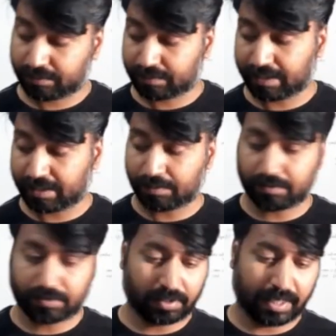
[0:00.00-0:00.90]
gram, no,
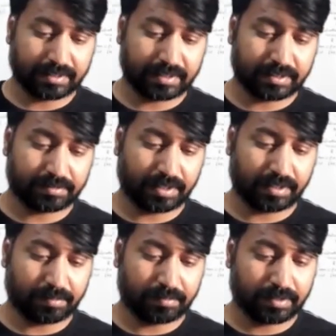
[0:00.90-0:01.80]
we got answer is 5
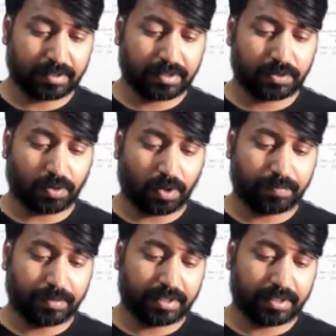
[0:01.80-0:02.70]
gram. To
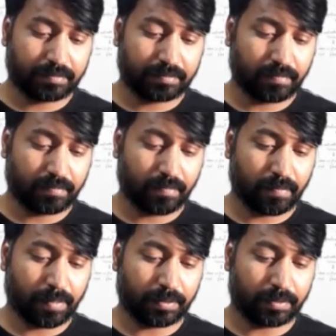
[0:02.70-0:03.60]
obtain
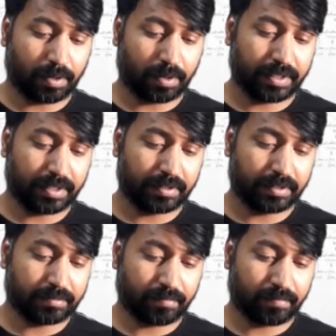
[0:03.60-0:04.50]

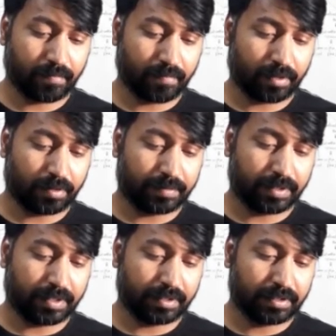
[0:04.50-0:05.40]

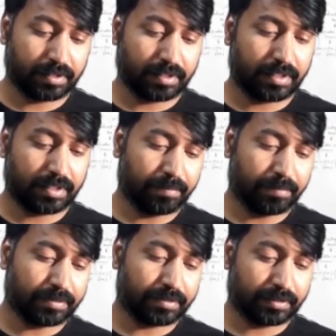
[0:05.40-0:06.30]

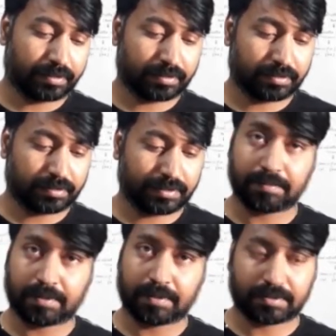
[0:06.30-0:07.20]
10%
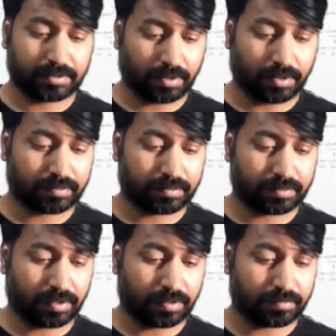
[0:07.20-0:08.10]
of
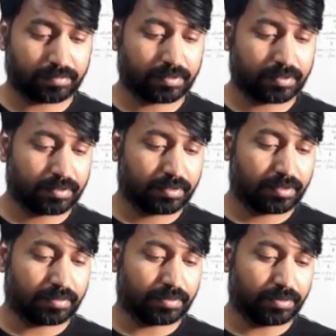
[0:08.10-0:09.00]

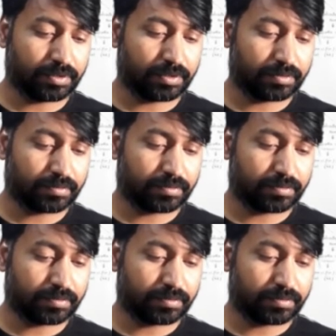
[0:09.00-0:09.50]
solution